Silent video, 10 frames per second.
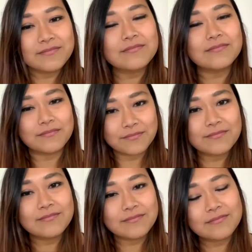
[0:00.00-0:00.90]

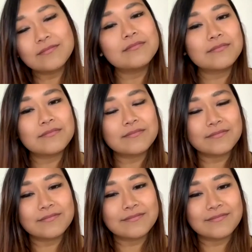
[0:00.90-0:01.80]

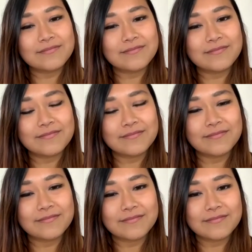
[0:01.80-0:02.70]

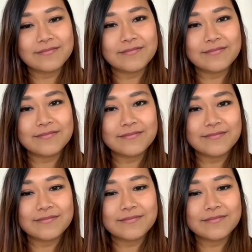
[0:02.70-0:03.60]

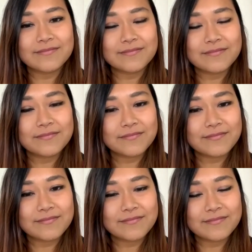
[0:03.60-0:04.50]

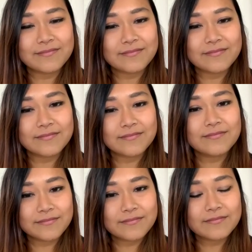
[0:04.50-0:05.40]

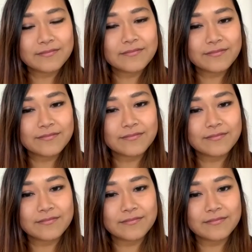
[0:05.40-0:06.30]

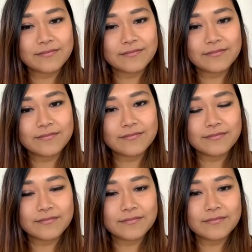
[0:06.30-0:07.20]

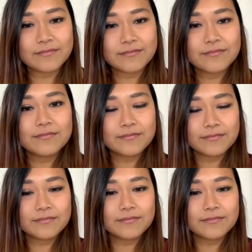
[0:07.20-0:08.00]
The person shown says nothing.